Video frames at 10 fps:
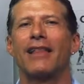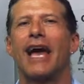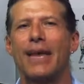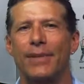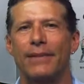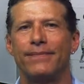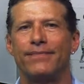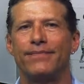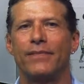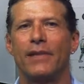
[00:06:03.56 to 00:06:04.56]
alignment.
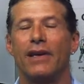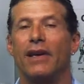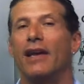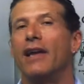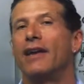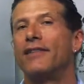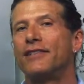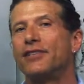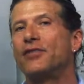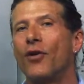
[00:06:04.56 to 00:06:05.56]
Now
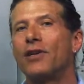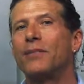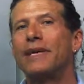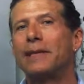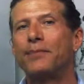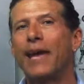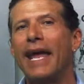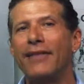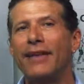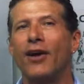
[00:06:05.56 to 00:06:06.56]
this is going to be
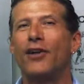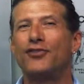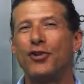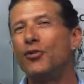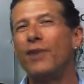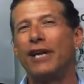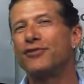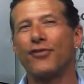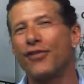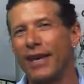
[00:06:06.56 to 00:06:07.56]
dependent on two
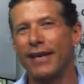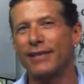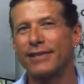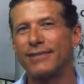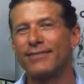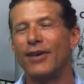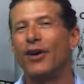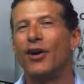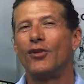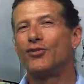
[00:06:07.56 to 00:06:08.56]
major things:
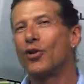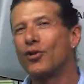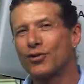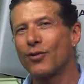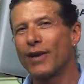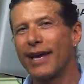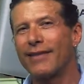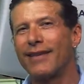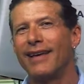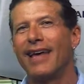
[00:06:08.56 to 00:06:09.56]
dorsal
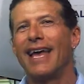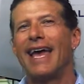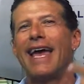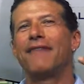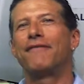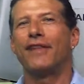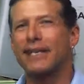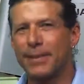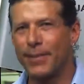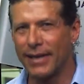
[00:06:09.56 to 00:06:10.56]
length and
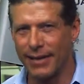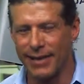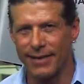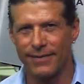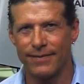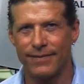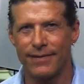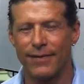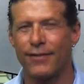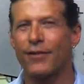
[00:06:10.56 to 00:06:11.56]
flexibility.
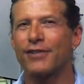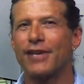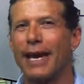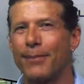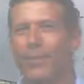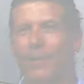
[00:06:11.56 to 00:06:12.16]
For example,